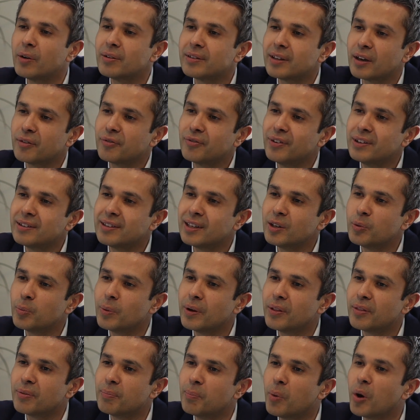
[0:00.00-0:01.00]
does that fit in
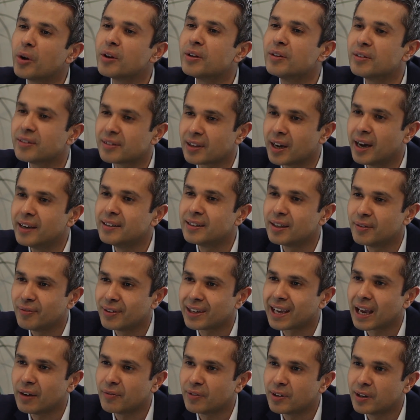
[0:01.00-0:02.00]
with modern
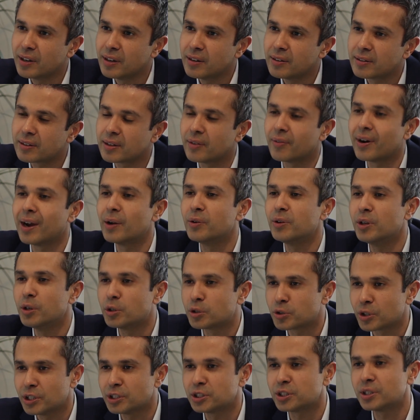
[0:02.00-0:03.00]
scientific evidence around
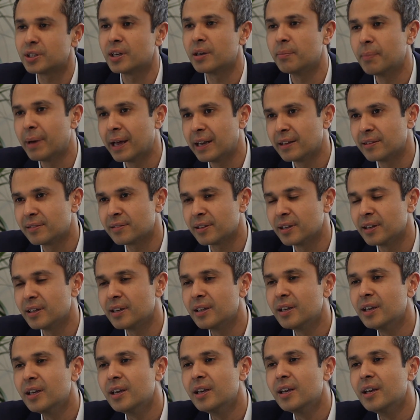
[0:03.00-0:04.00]
nutrition and medicine,
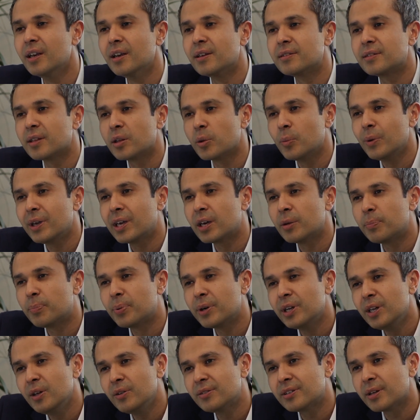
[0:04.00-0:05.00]
so that we could
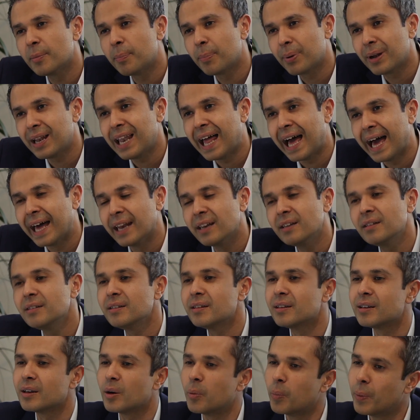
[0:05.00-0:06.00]
produce a plan
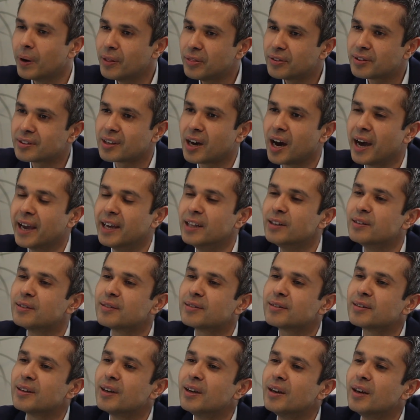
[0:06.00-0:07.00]
with
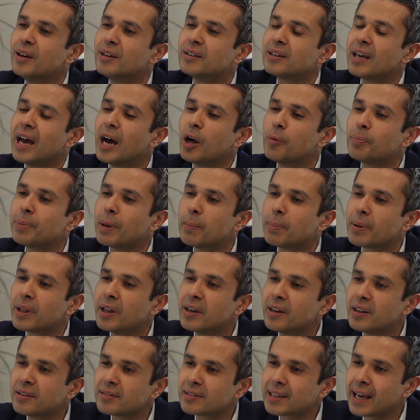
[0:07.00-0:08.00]
science to help people
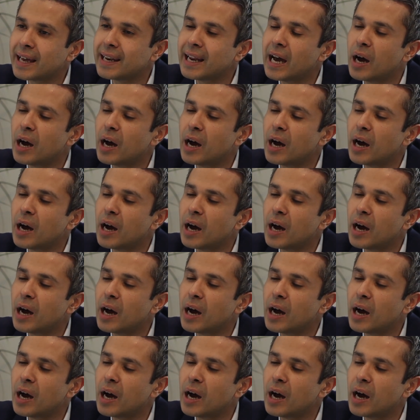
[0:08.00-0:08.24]
understand